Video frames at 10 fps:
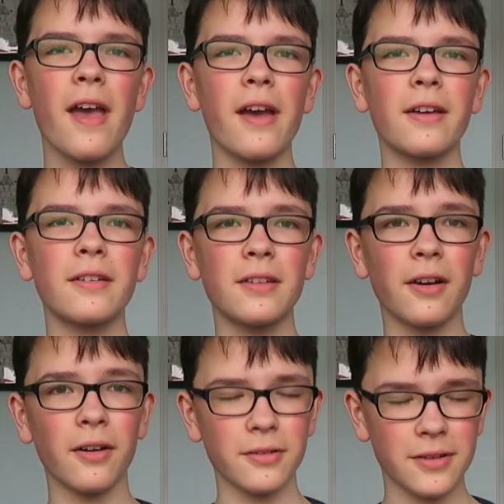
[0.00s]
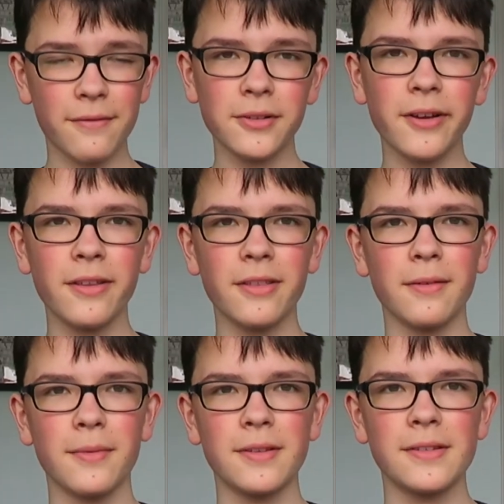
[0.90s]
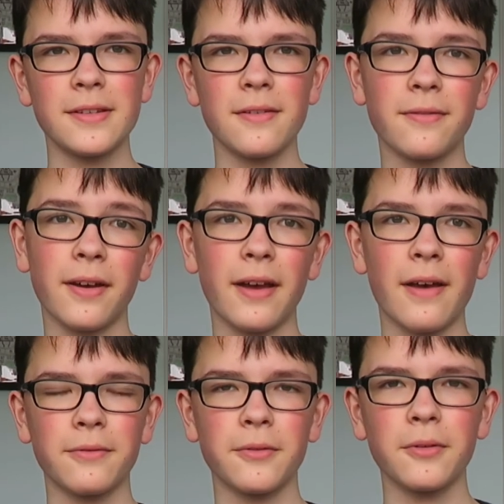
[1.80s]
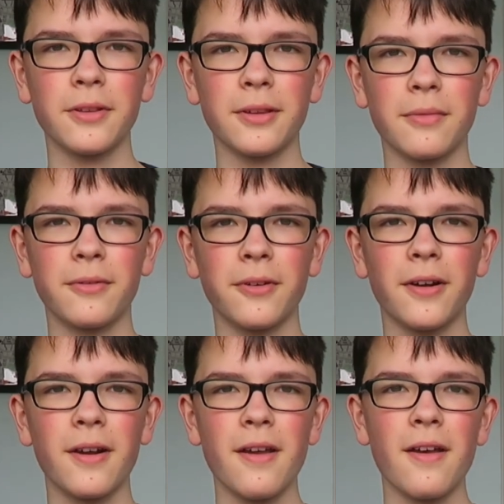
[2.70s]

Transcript: and I'll have a look at them and see if I haven't folded them before.